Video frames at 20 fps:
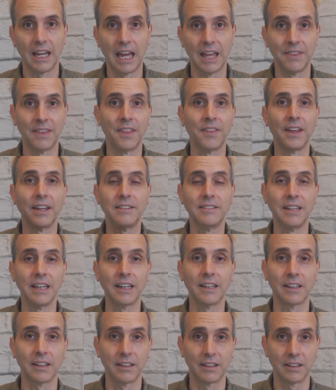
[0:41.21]
and then they
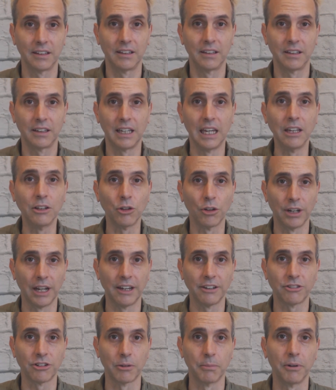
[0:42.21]
take
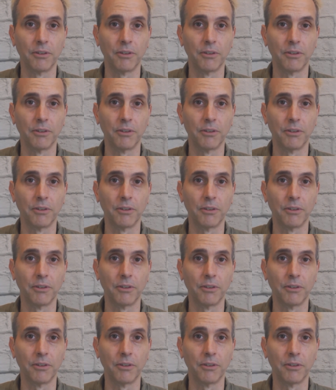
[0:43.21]
ketone ester